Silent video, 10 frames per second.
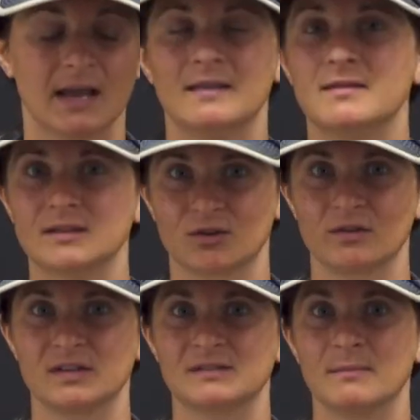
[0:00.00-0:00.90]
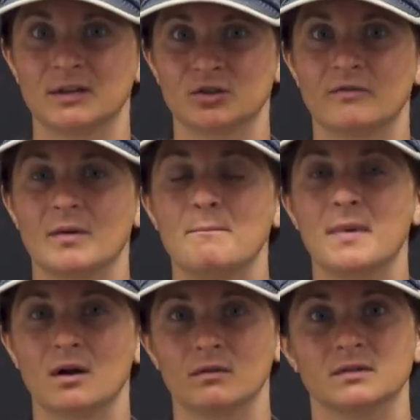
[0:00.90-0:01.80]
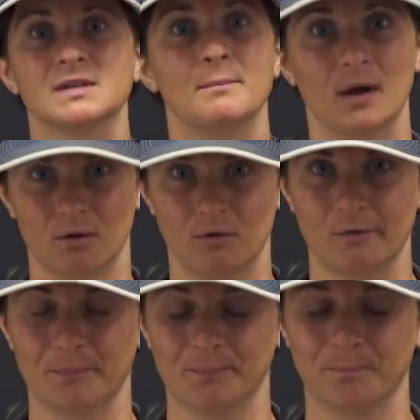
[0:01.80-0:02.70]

And this girth is measured from buckle to buckle.